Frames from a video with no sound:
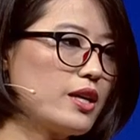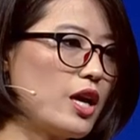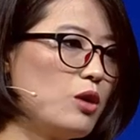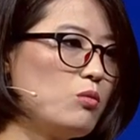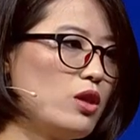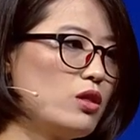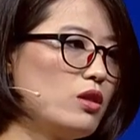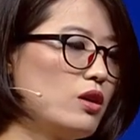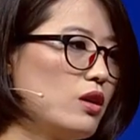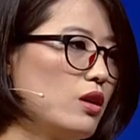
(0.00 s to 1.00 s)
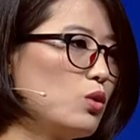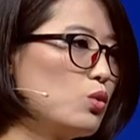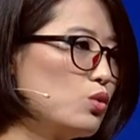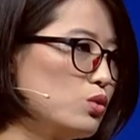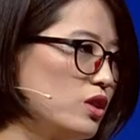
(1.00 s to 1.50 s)
came with
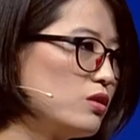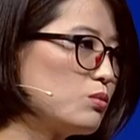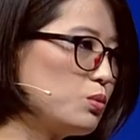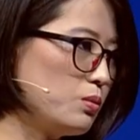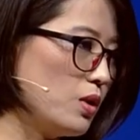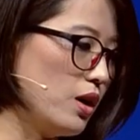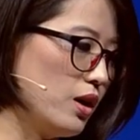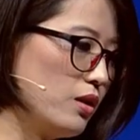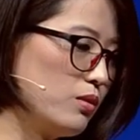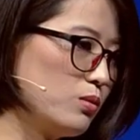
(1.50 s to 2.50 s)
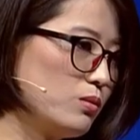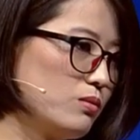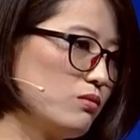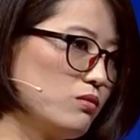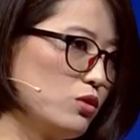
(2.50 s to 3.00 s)
wooden, uh,
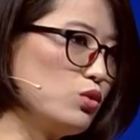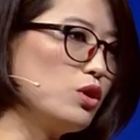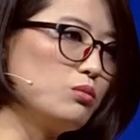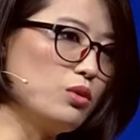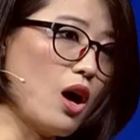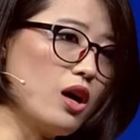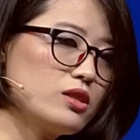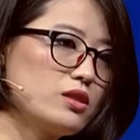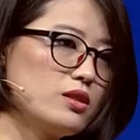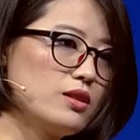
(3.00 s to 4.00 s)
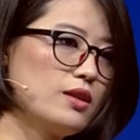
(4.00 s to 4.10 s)
wooden blocks,